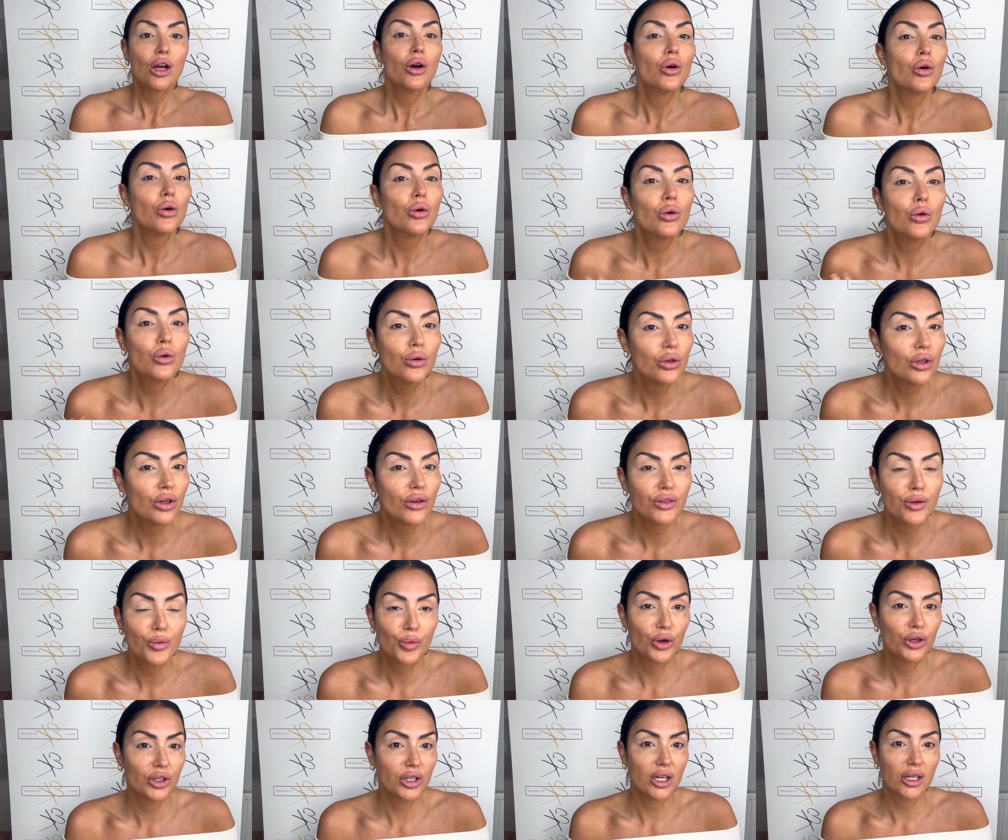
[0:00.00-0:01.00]
All of the
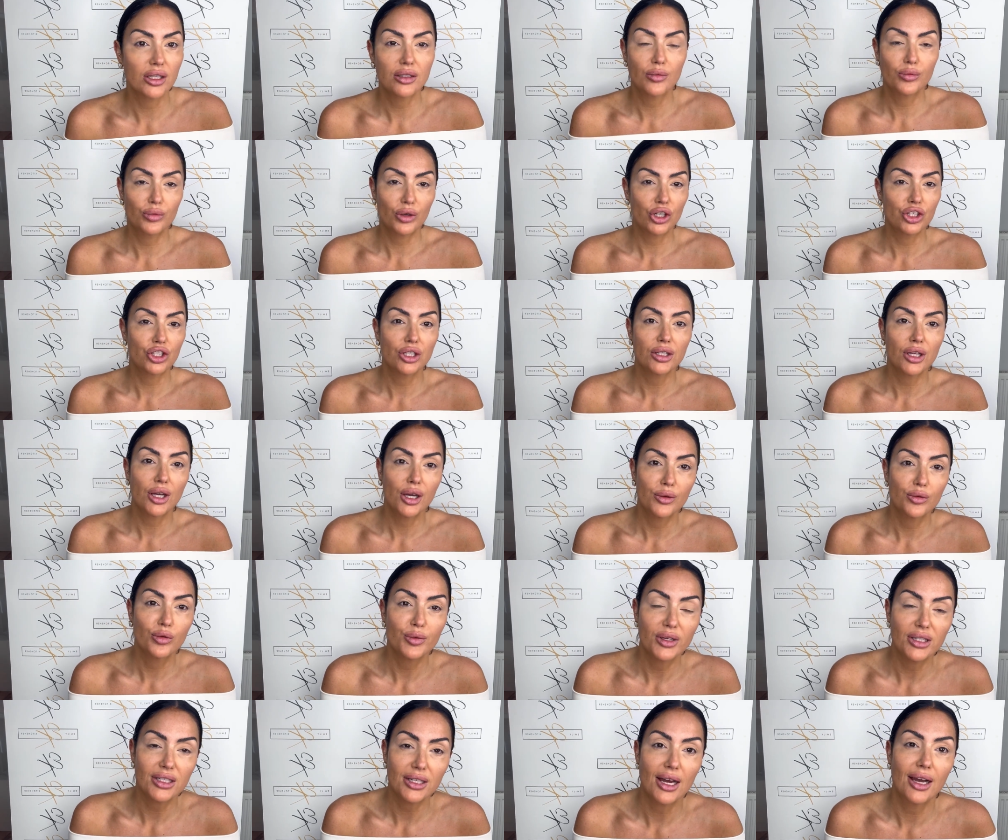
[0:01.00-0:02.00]
products and brushes I will
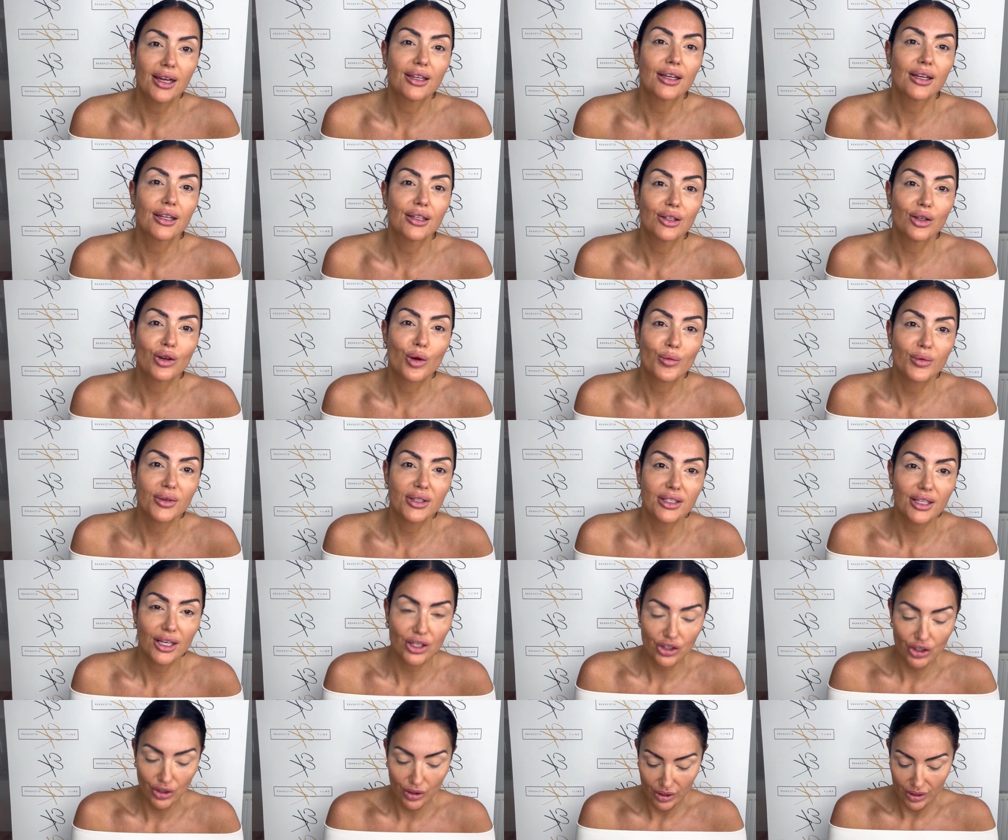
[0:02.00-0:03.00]
be tagging in the comment
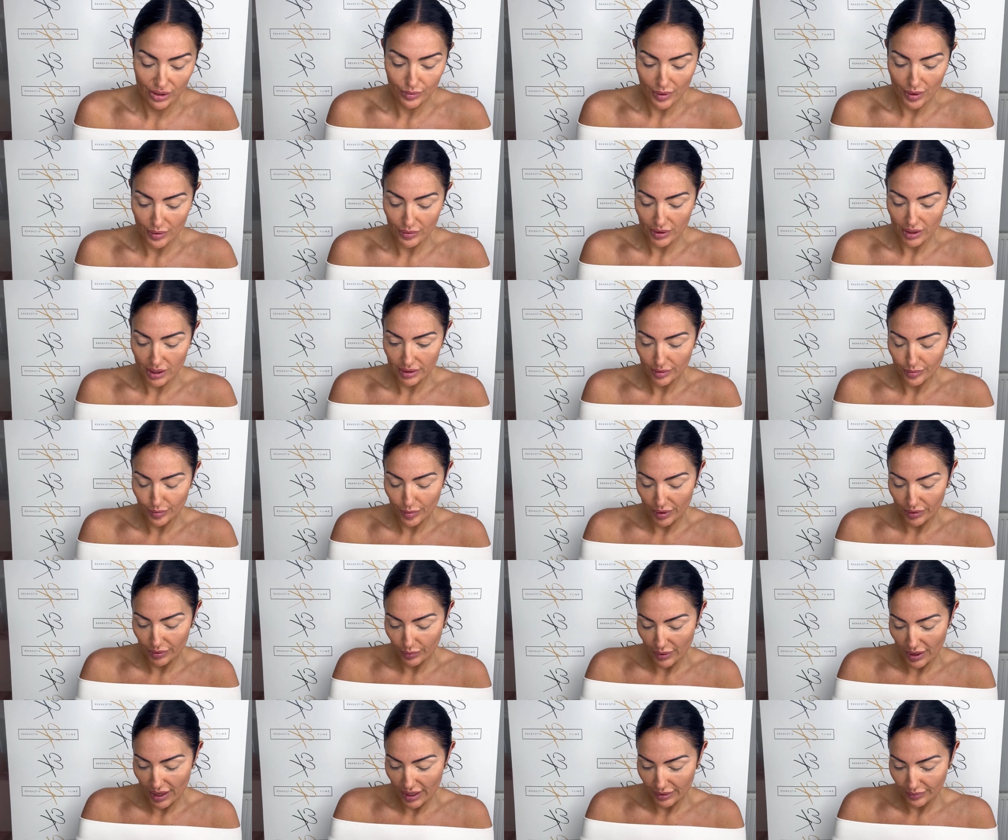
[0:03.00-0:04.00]
section as well, guys, by the
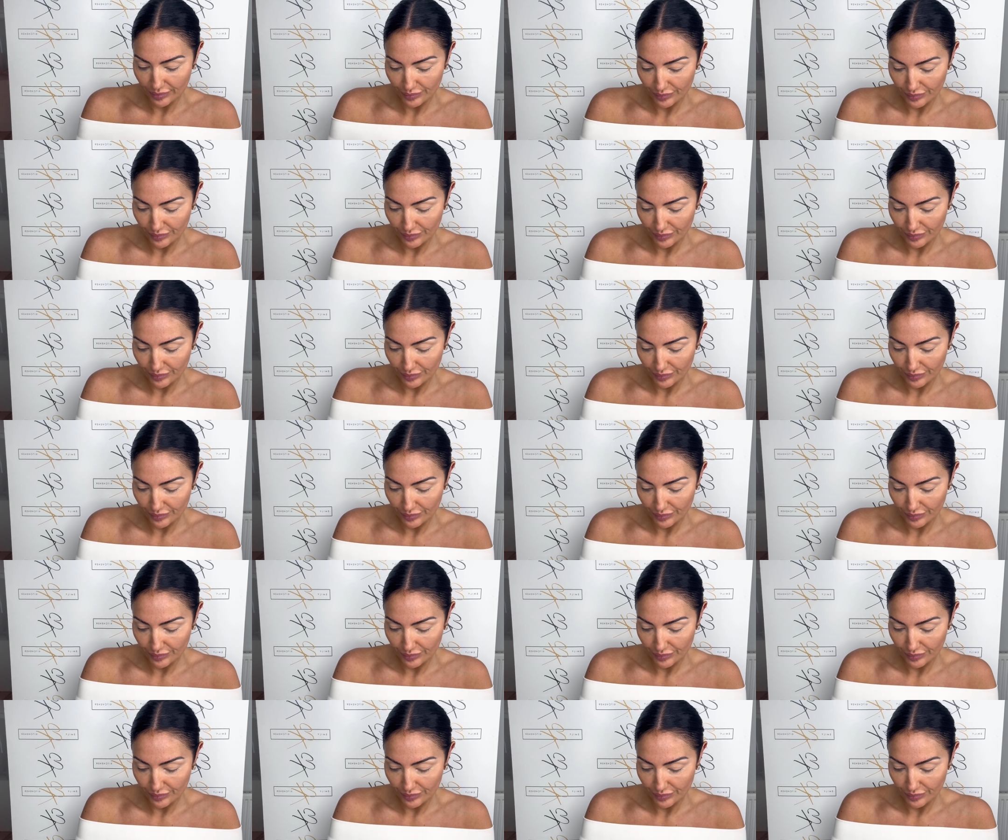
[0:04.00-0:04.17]
way.